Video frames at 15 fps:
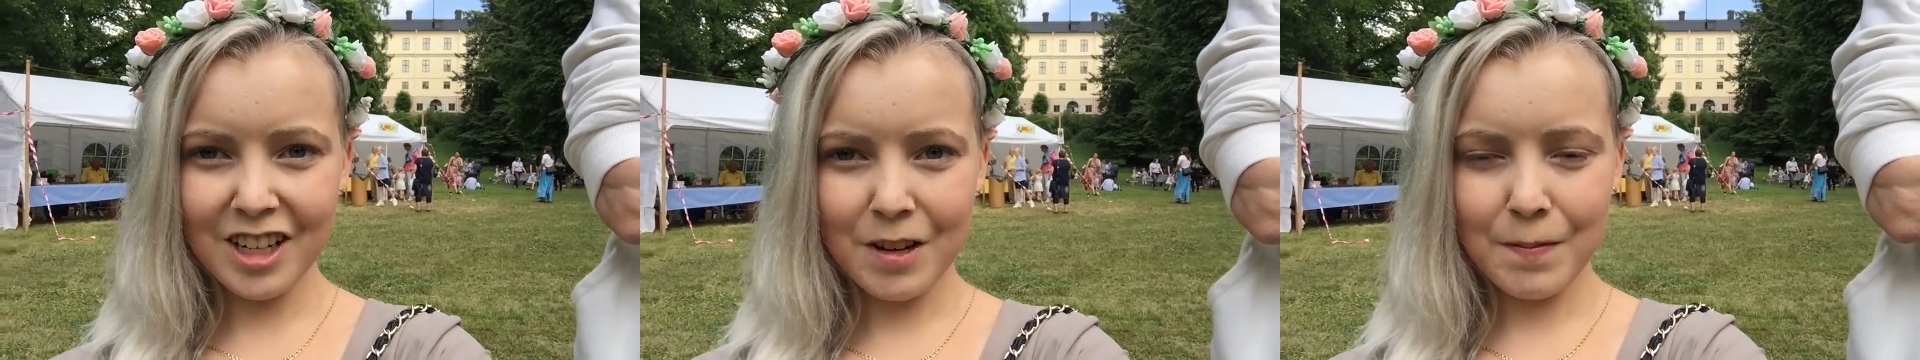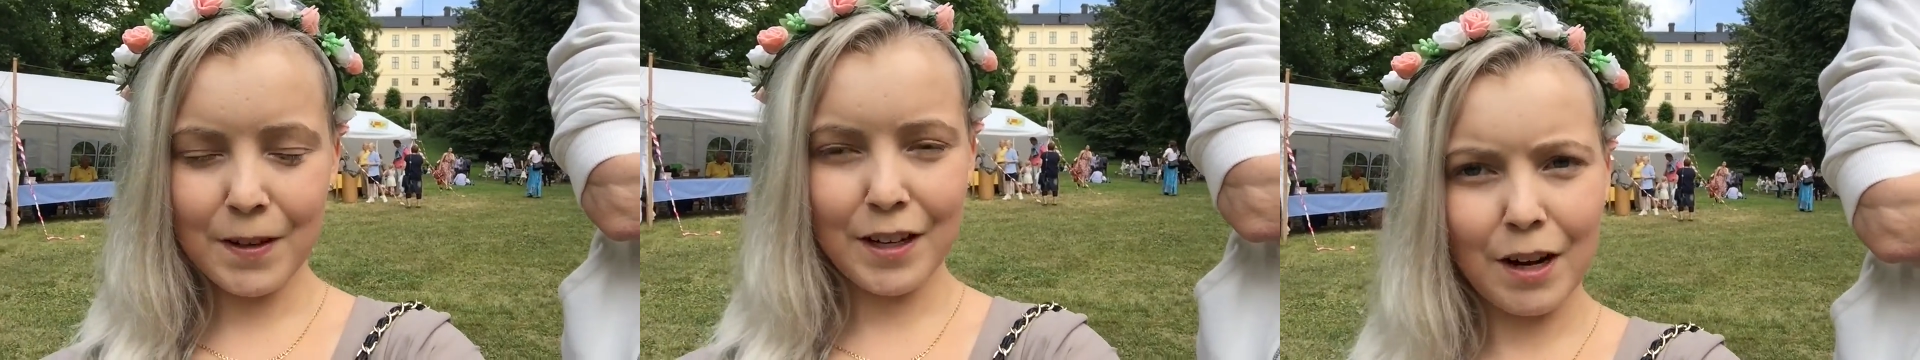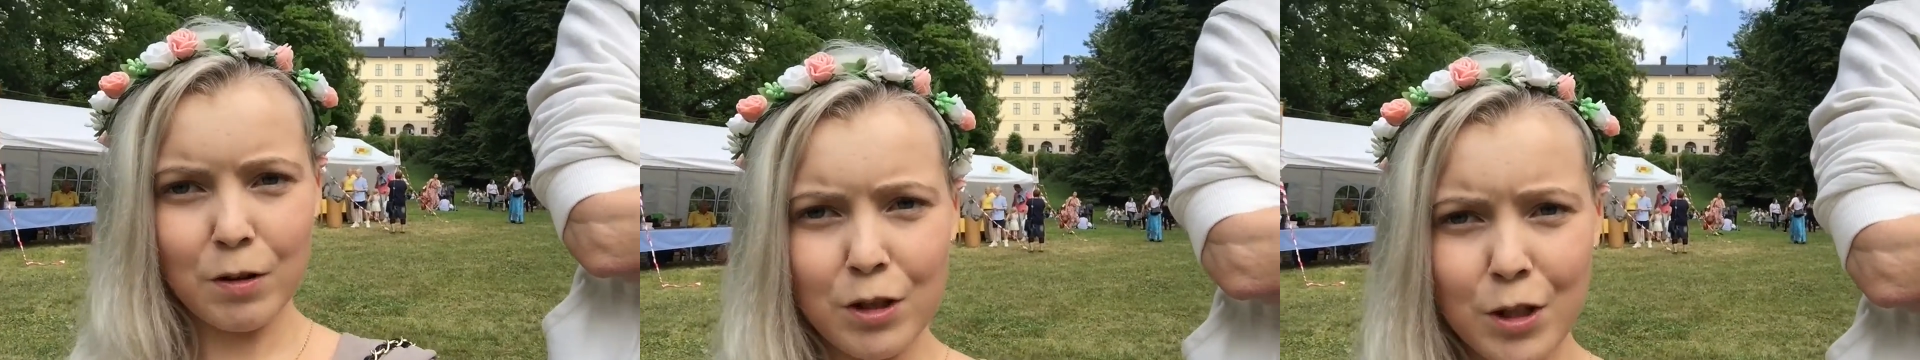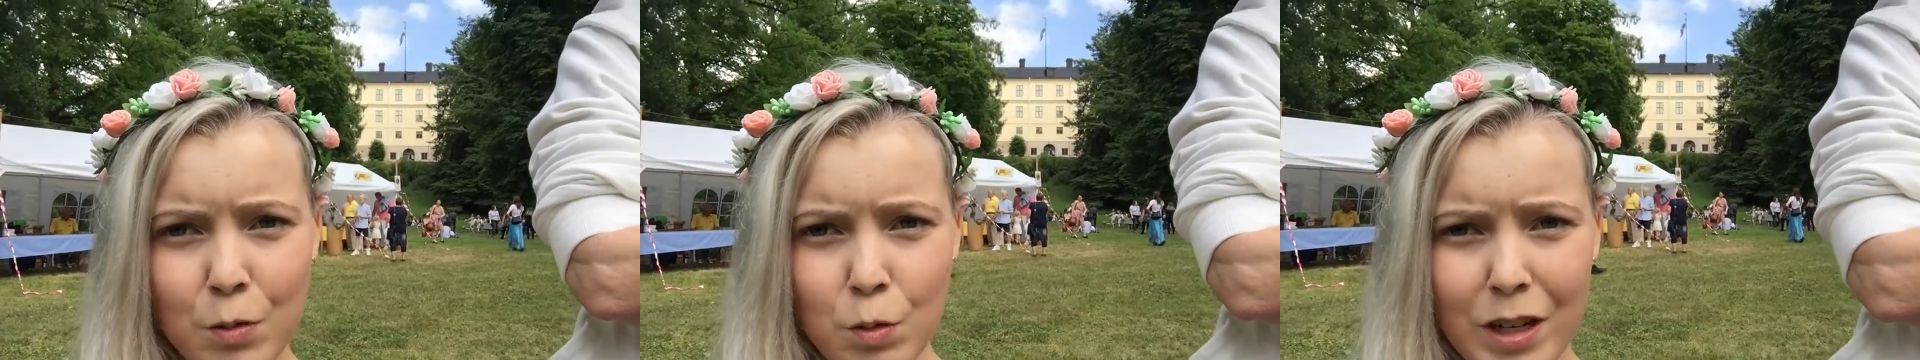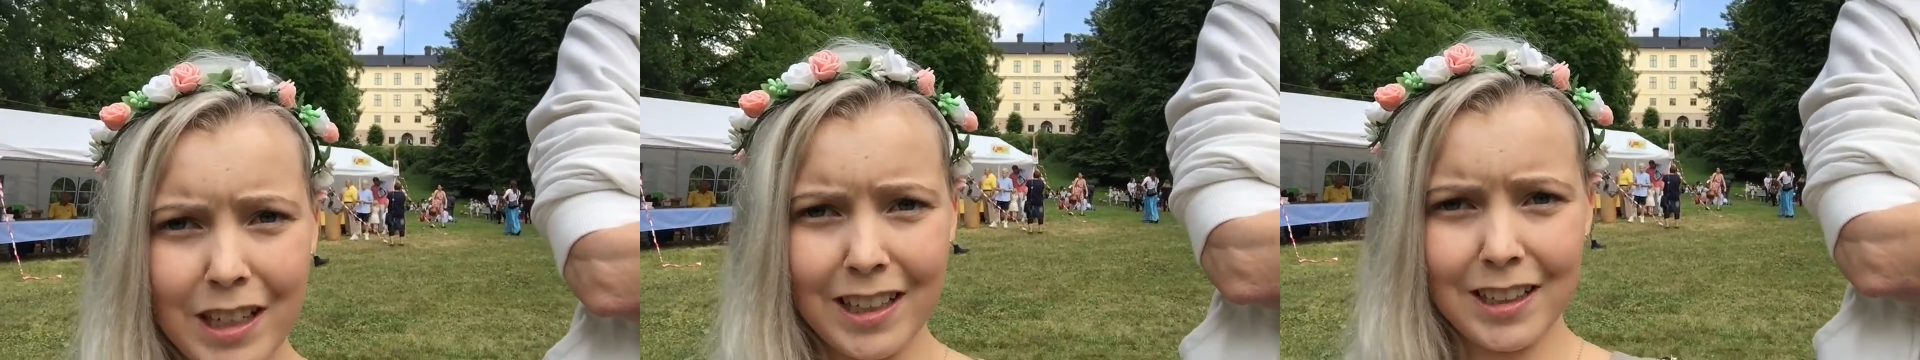but now it's
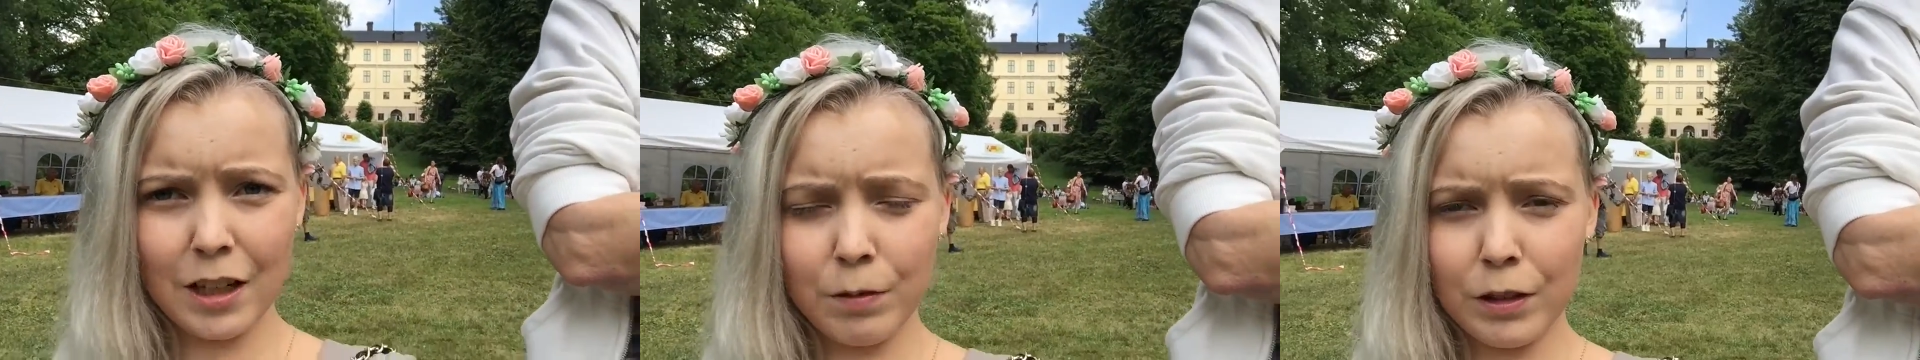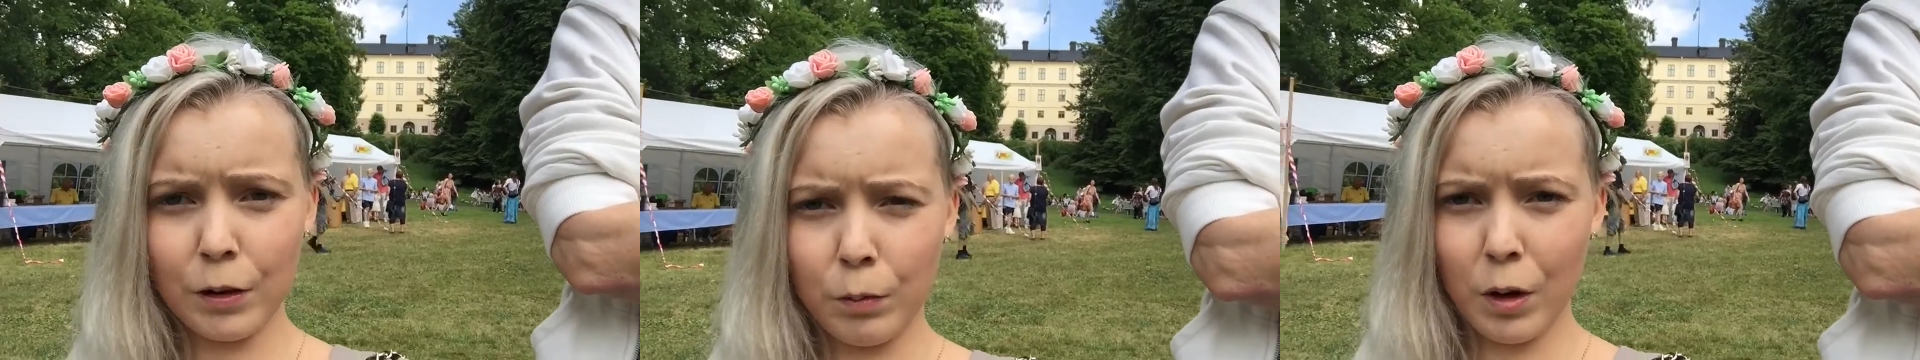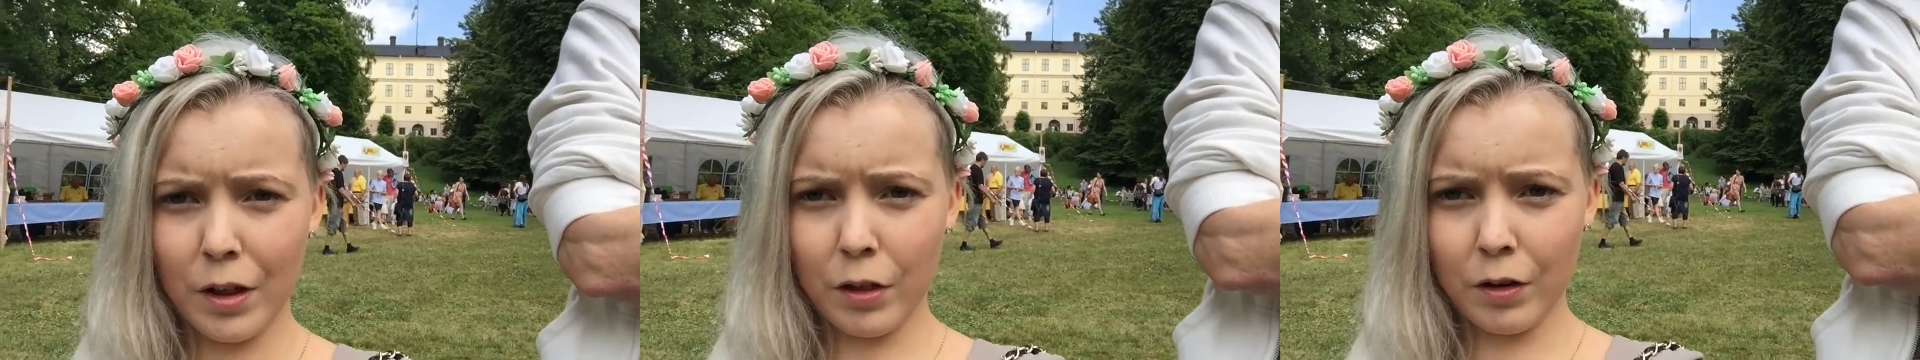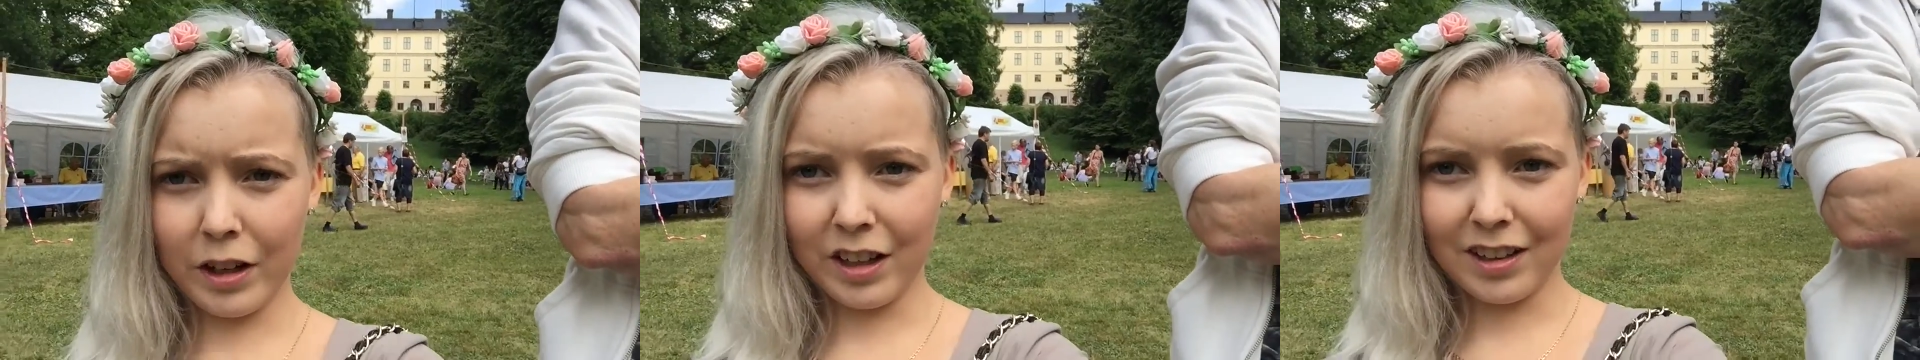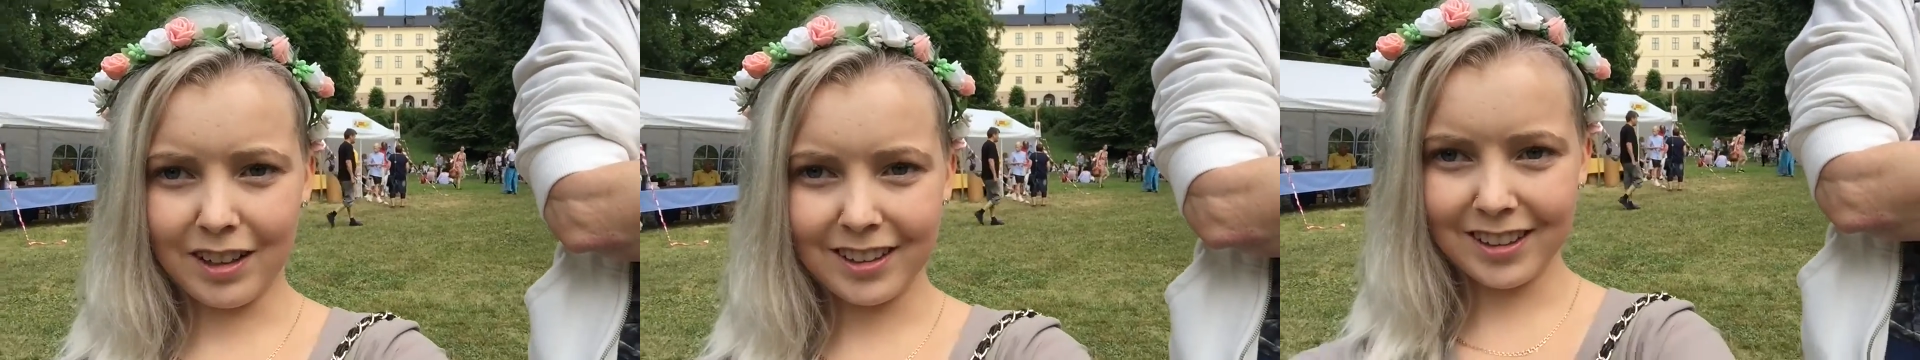really lovely weather
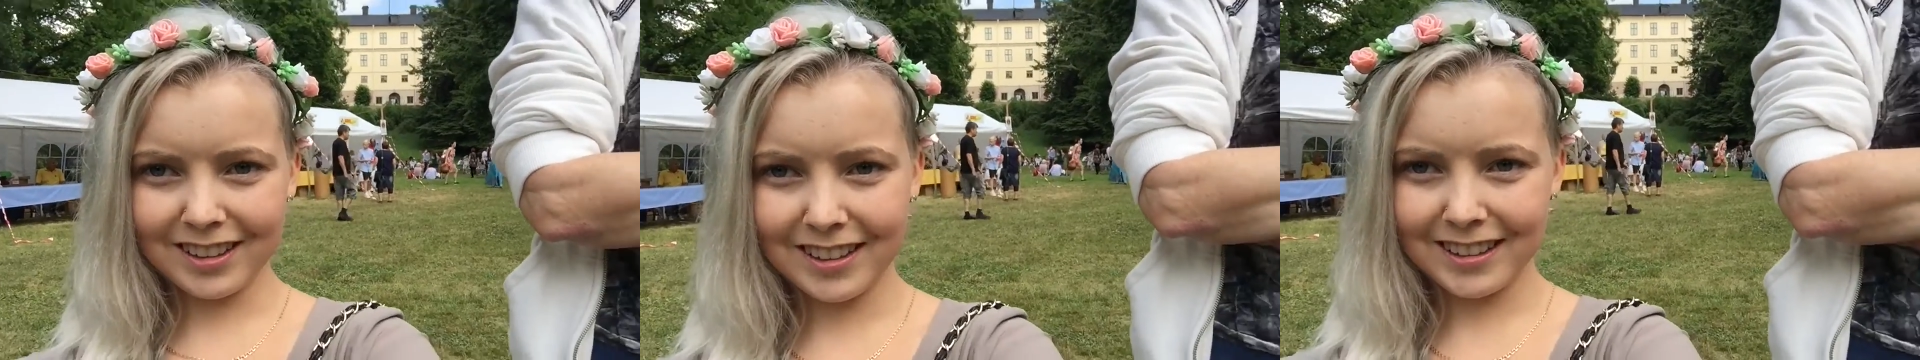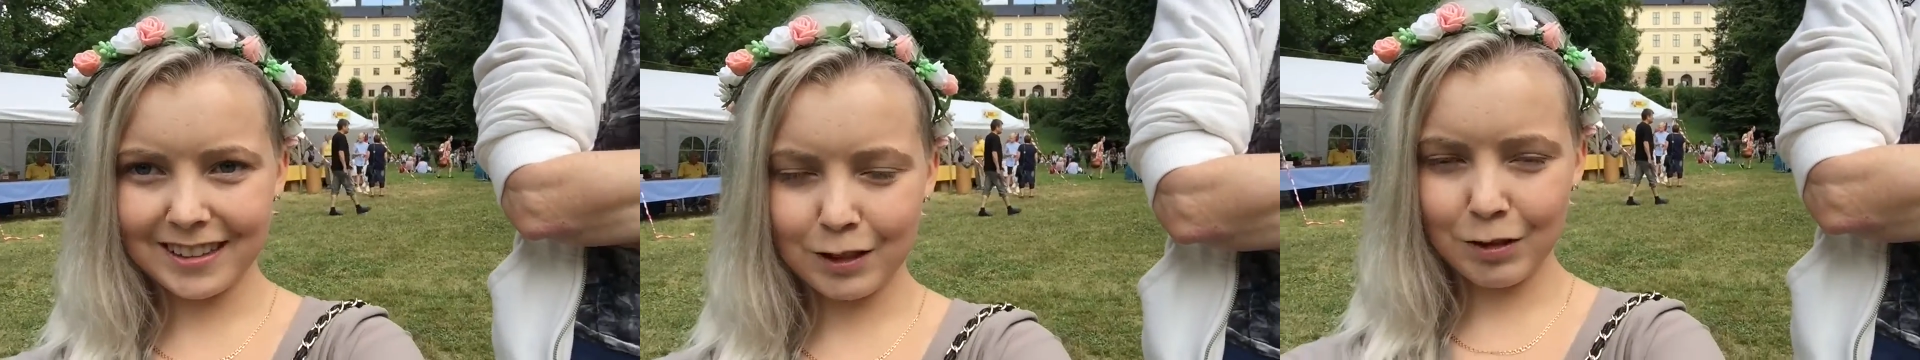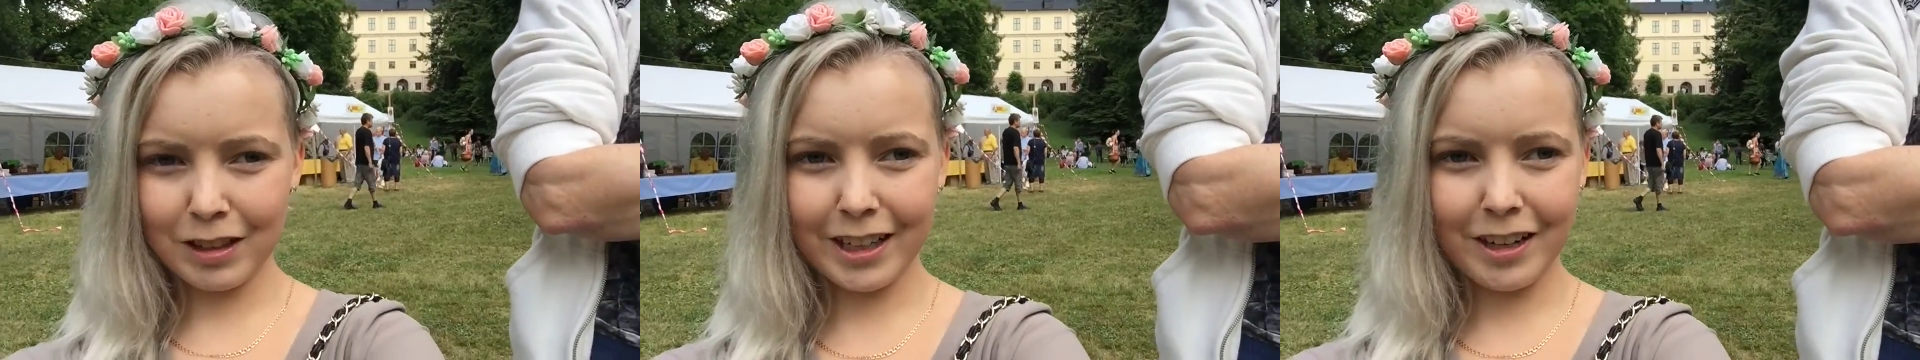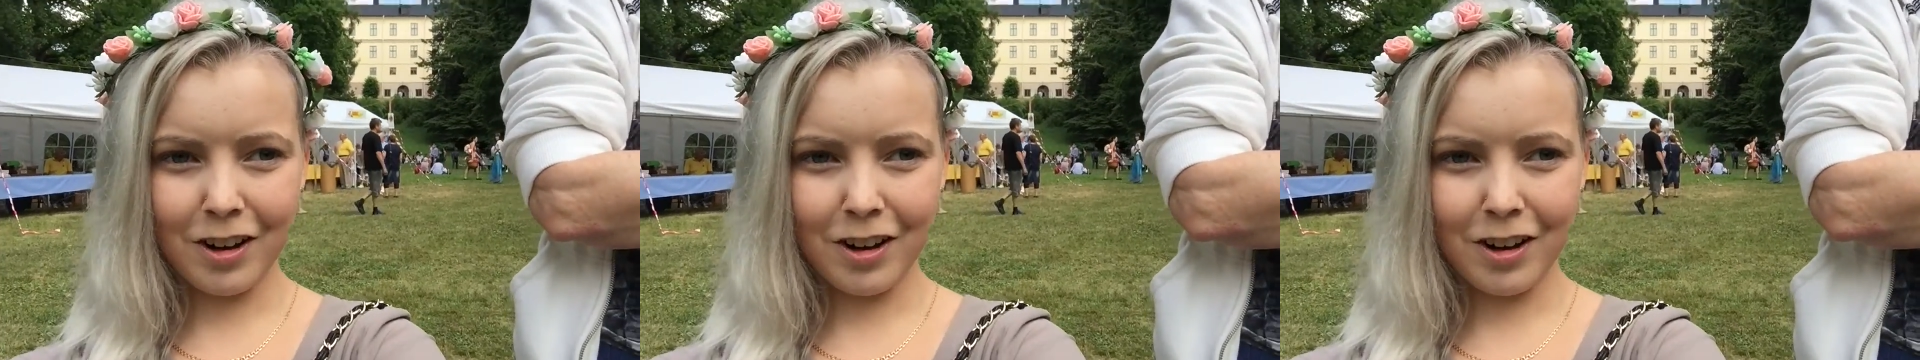here. Like it's really